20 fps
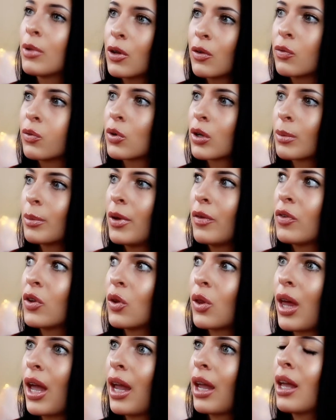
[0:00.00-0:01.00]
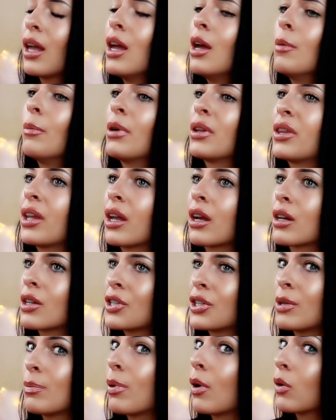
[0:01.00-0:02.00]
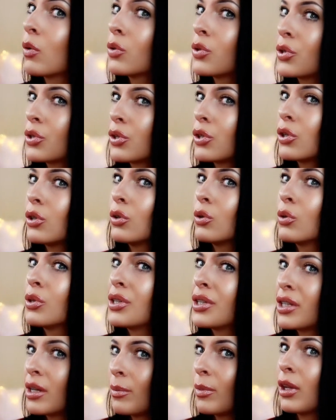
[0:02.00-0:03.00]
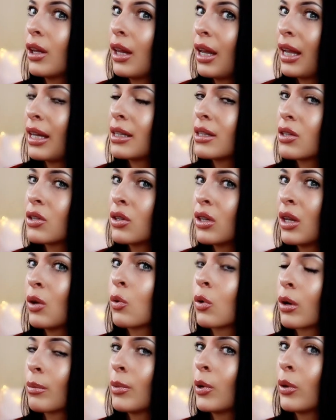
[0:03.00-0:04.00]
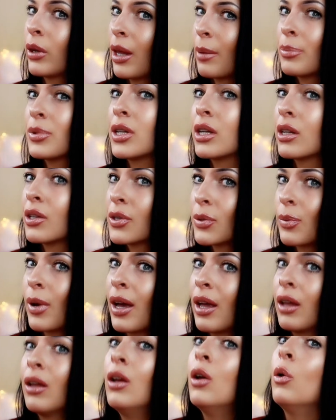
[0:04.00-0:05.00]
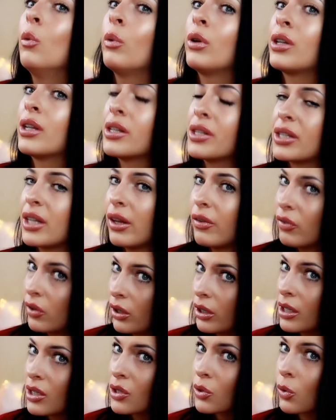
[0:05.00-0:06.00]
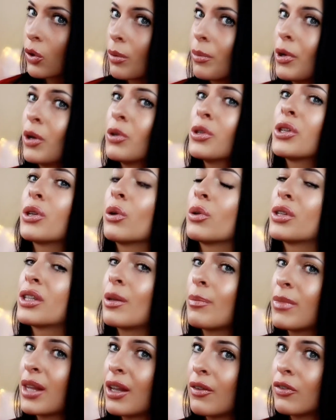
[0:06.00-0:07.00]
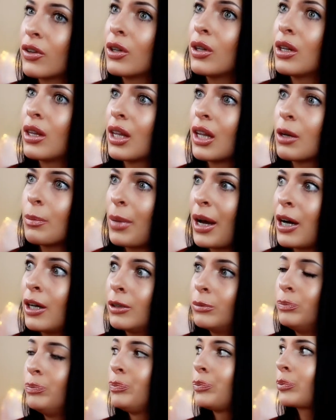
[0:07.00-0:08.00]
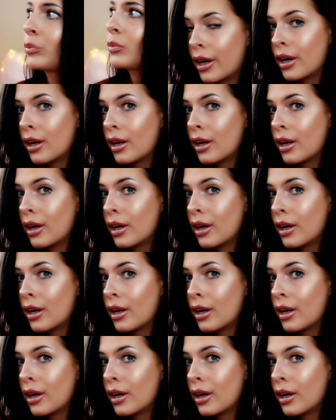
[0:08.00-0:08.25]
pill form if you like, but they are supposed to stimulate the hormone leptin as well, which is the fullness hormone. So it's something for you to think about.